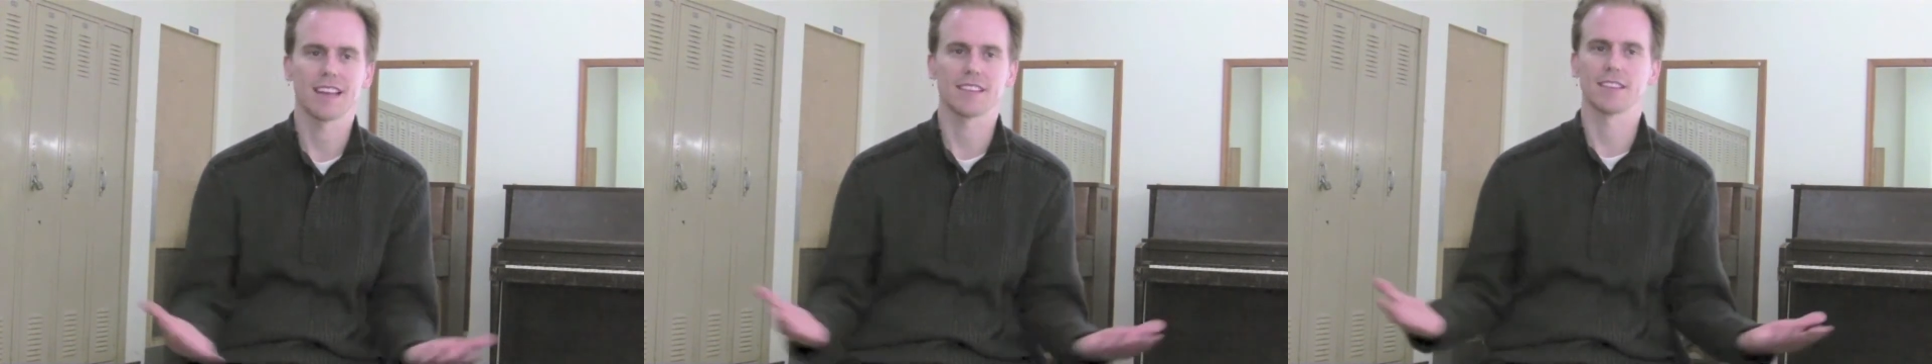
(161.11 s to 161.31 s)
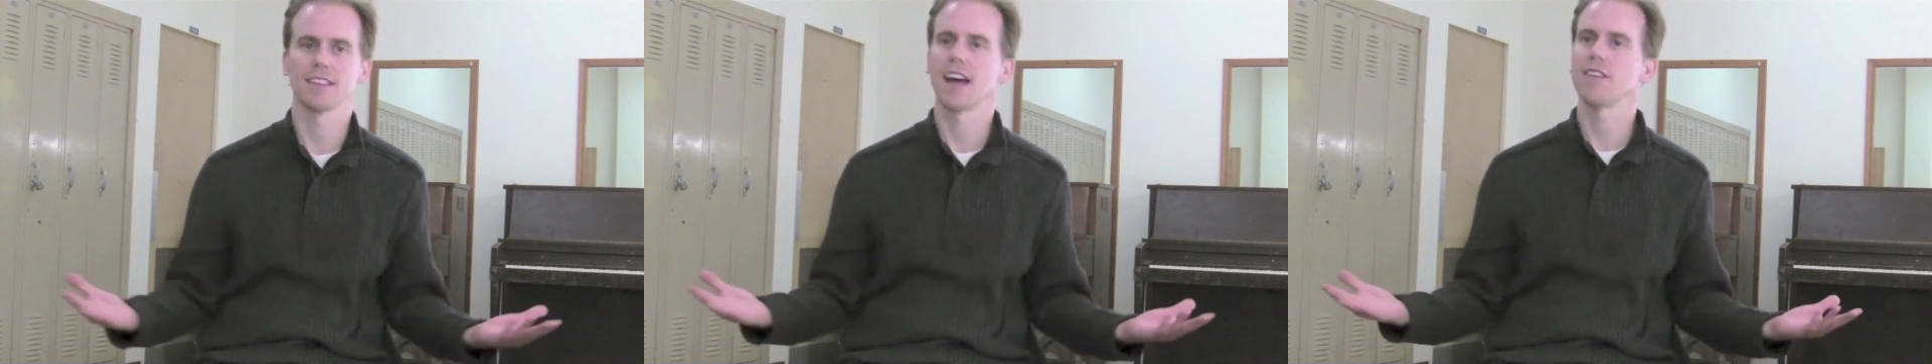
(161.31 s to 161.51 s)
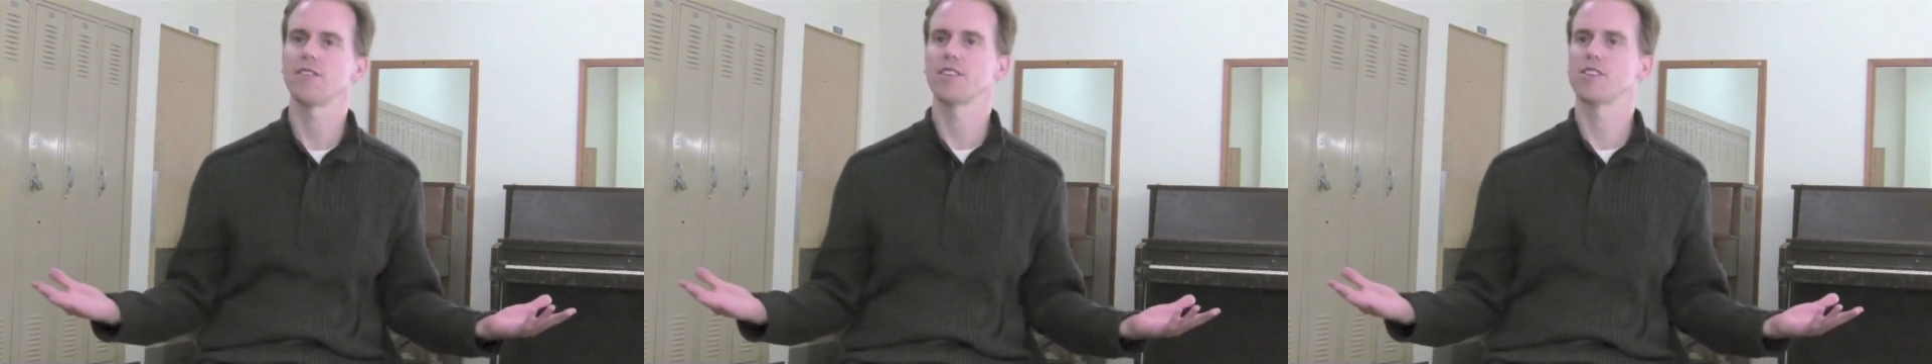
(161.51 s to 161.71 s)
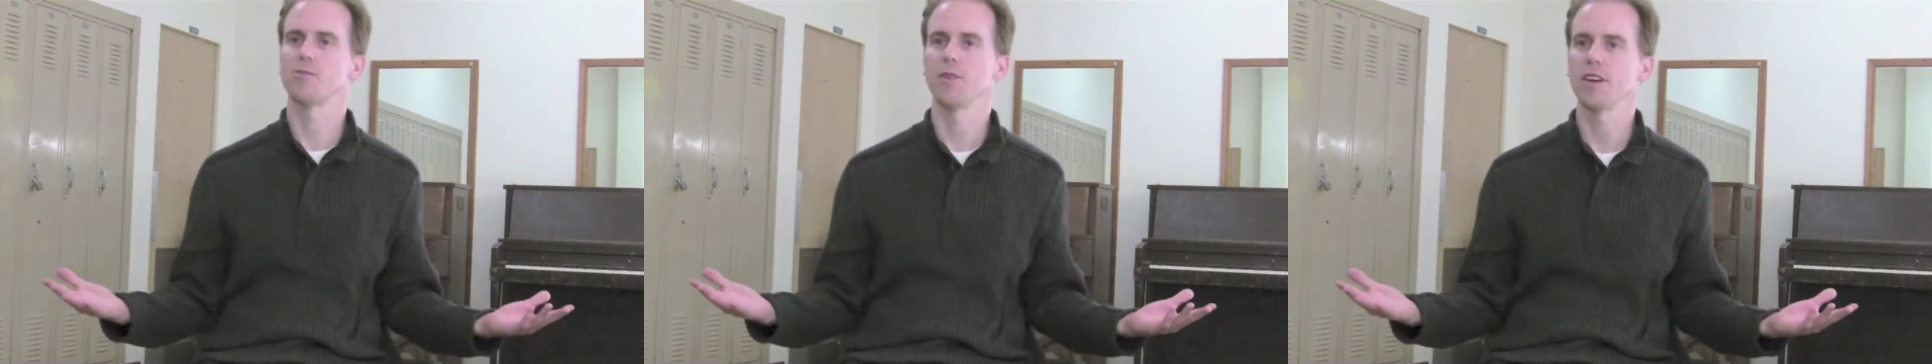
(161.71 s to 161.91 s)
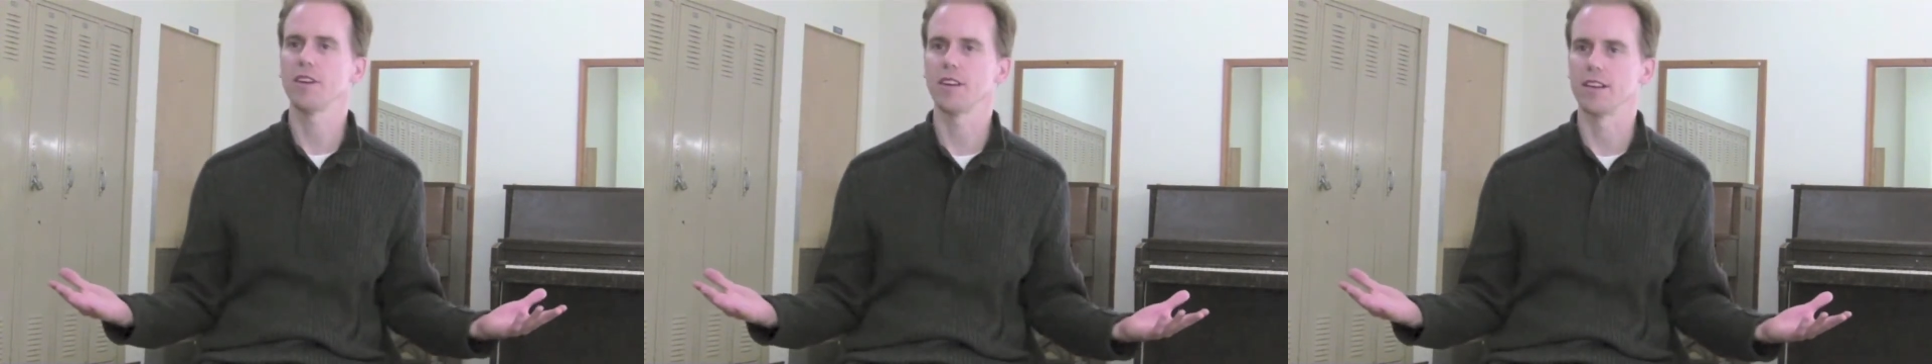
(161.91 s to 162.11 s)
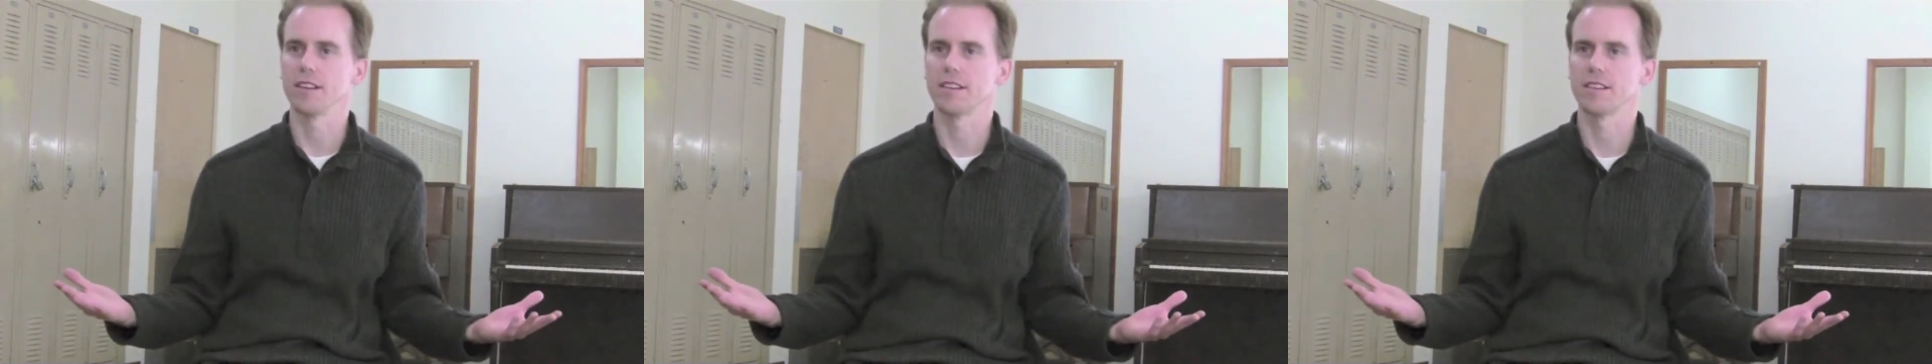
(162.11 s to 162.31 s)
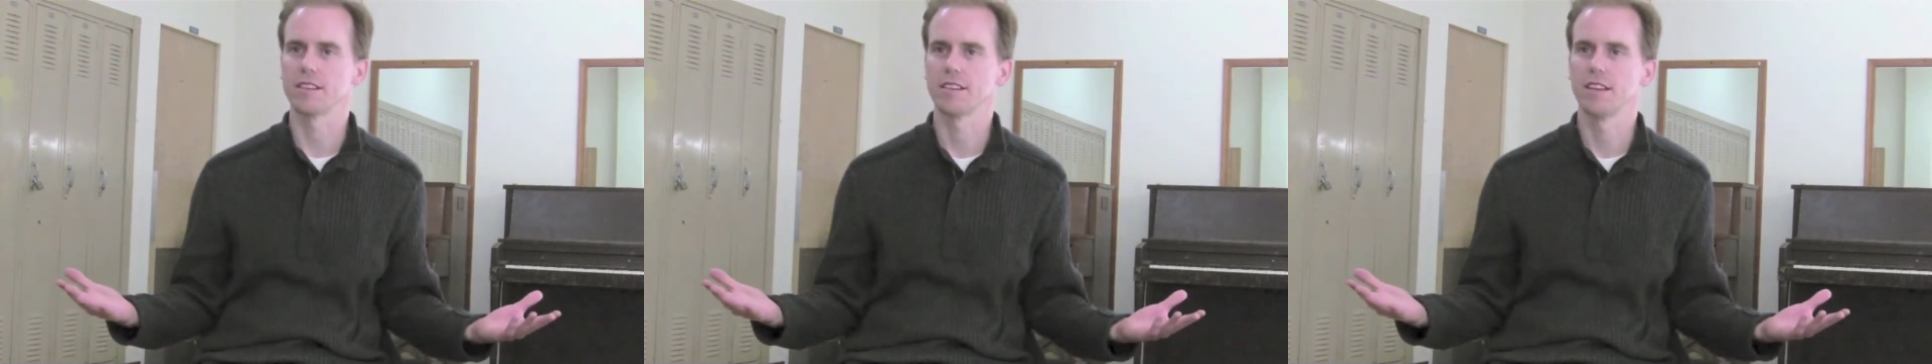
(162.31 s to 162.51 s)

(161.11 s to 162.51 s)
as a life experience.